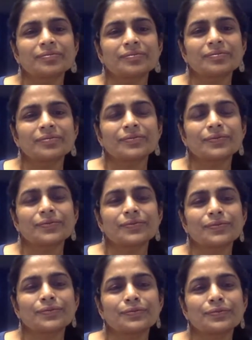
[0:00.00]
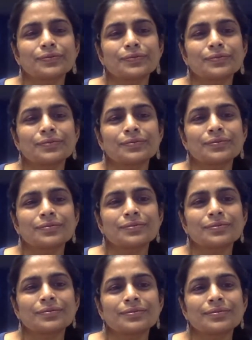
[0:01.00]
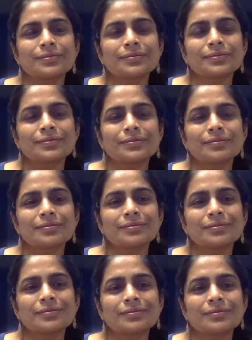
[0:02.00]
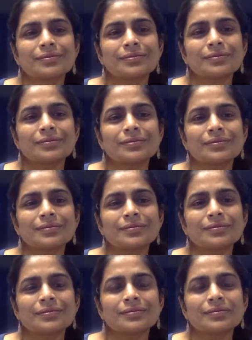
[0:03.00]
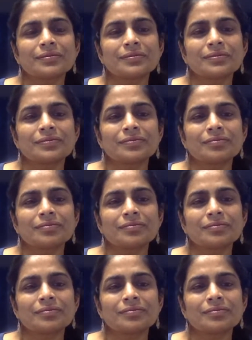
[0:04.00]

(not speaking)